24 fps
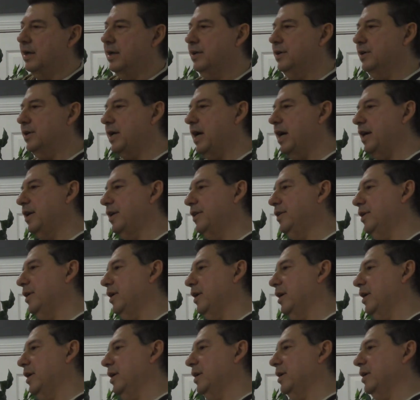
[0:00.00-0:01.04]
you get a
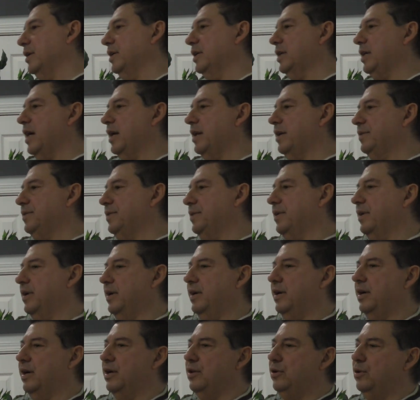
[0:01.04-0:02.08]
you get
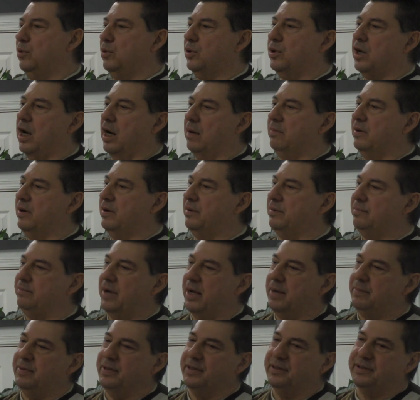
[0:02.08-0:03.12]
a, a, newcomer
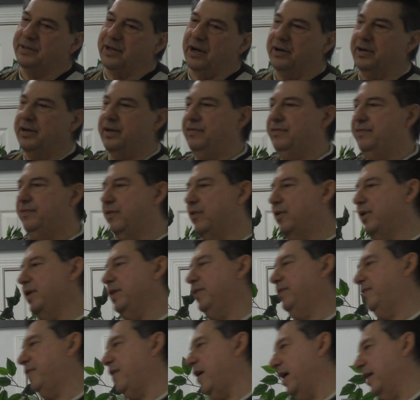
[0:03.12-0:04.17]
maybe 30,
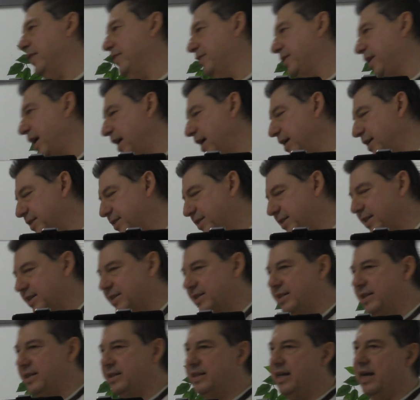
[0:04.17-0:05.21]
45 days,
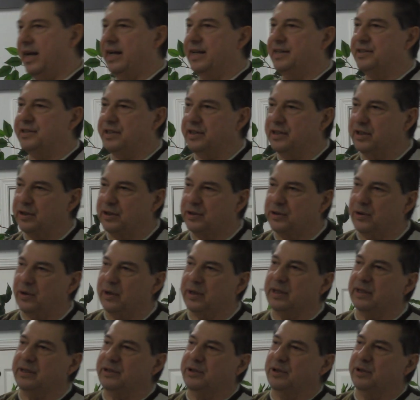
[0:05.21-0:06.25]
60 days, and you're
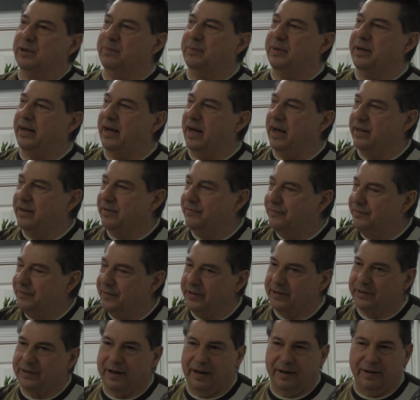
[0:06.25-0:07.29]
talking to him and how you
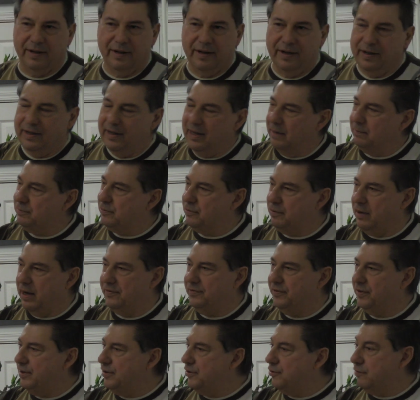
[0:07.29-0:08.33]
feeling? I'm, I'm
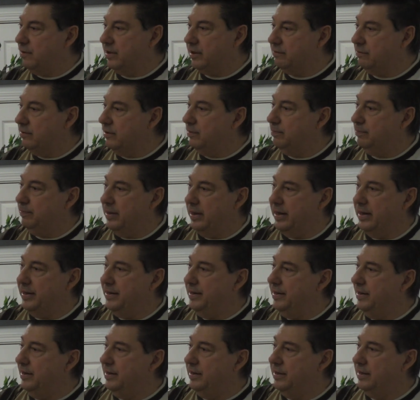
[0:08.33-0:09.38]
craving a drink real bad.
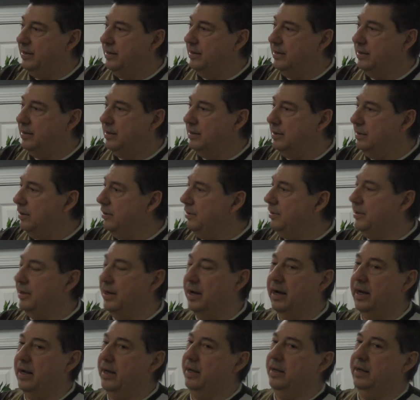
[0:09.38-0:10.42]
No, you're
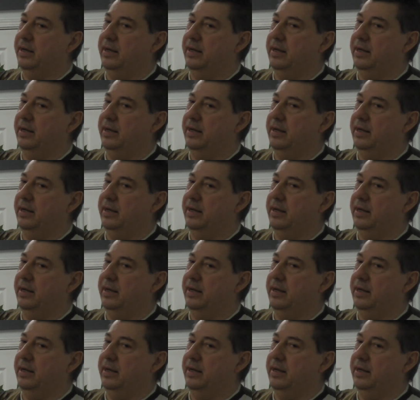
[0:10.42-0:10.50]
not.